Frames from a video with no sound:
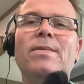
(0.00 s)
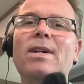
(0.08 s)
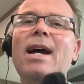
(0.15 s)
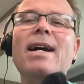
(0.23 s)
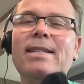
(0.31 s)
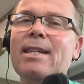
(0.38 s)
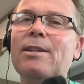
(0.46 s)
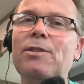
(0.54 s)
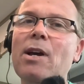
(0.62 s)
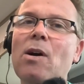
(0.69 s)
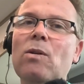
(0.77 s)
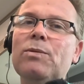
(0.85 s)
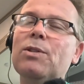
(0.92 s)
I said
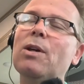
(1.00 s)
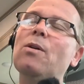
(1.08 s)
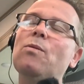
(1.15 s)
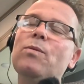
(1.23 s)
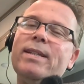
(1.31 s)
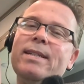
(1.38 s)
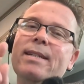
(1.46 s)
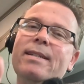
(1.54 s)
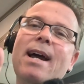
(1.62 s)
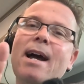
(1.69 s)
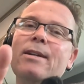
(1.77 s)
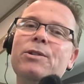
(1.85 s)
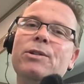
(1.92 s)
no, so we did
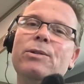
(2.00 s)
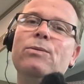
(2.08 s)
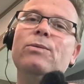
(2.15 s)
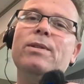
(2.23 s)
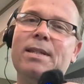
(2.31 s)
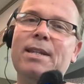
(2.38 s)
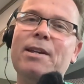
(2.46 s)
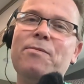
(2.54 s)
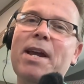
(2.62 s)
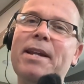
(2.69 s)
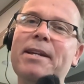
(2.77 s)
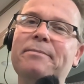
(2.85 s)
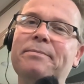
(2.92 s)
not do the sleigh
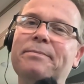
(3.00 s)
riding.